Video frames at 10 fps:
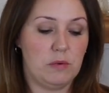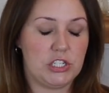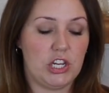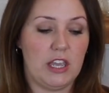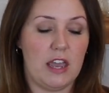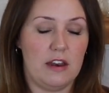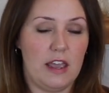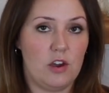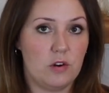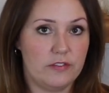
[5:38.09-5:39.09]
which again,
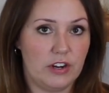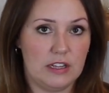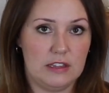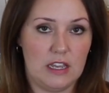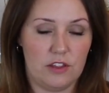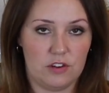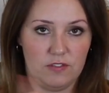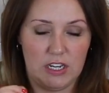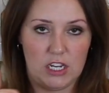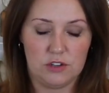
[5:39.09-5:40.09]
I go over in the other
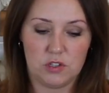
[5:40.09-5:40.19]
video.